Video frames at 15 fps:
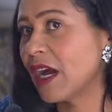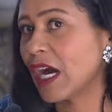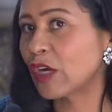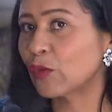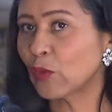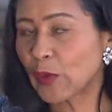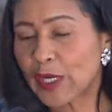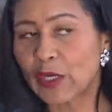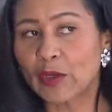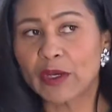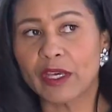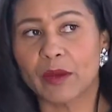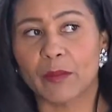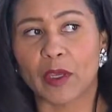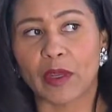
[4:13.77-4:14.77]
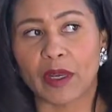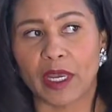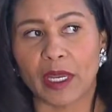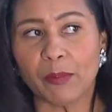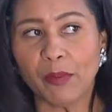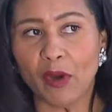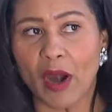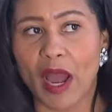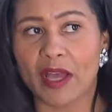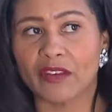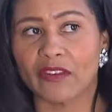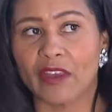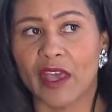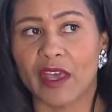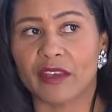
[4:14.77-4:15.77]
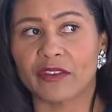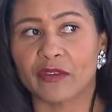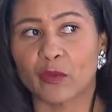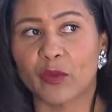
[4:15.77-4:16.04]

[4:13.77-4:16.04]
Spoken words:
a real community process